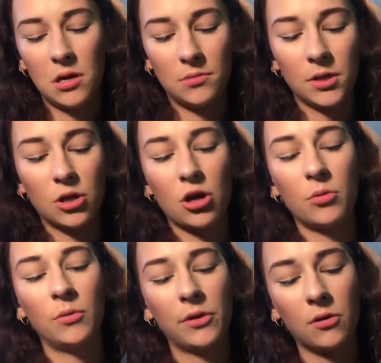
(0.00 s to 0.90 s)
going to
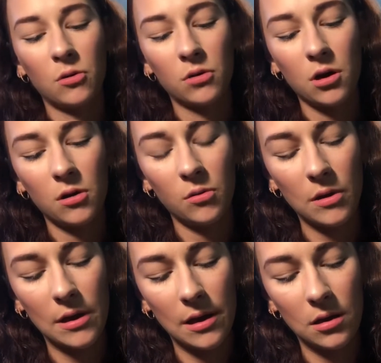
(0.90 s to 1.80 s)
go in with
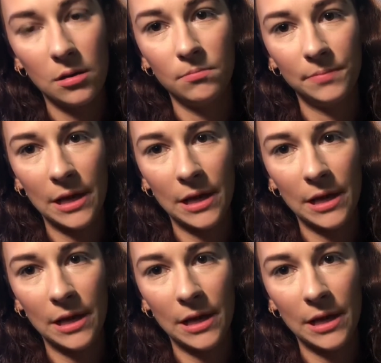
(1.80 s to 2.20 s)
Cocoa and